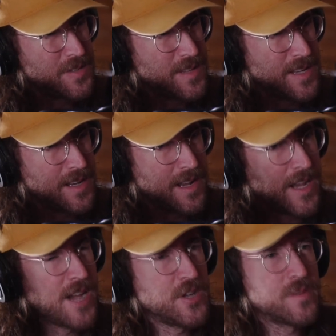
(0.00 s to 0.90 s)
like, and
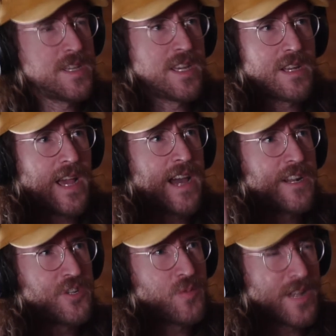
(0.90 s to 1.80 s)
I don't think it
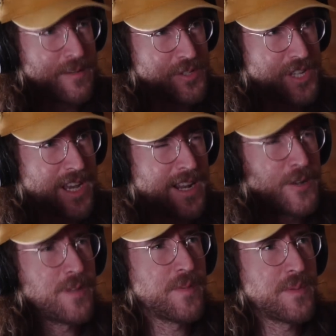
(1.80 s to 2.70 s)
added to what I was saying. I don't
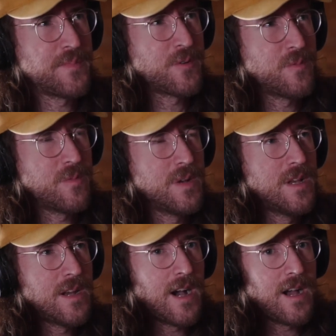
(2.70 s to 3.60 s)
even remember,
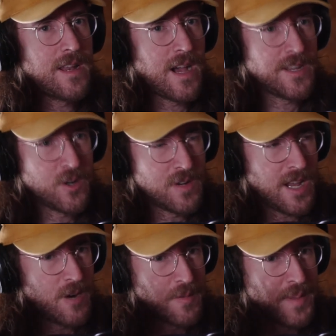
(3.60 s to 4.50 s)
and I don't
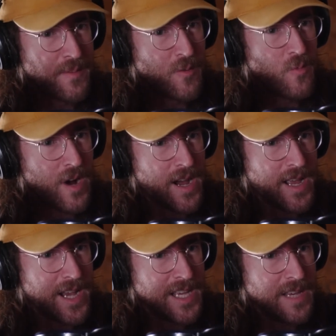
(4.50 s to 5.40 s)
now remember why
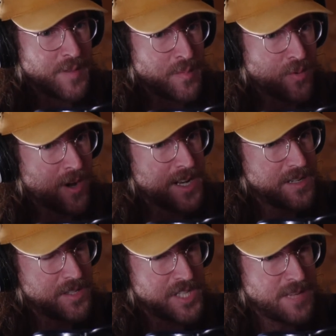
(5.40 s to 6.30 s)
I even brought
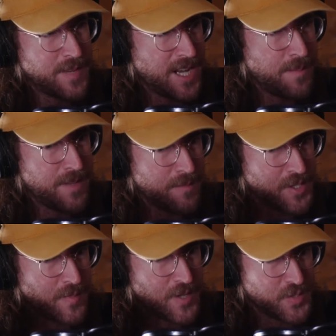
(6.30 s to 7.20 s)
Stephen up, but it was
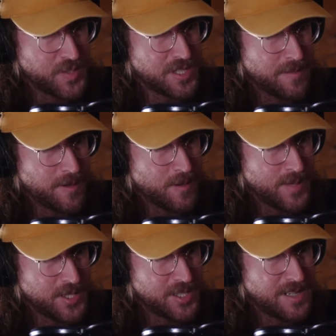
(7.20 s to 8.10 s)
for a specific
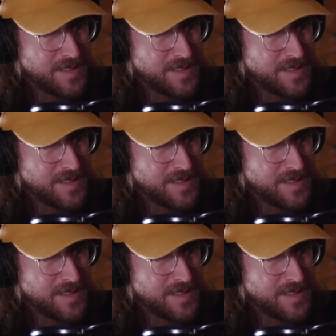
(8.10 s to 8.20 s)
reason.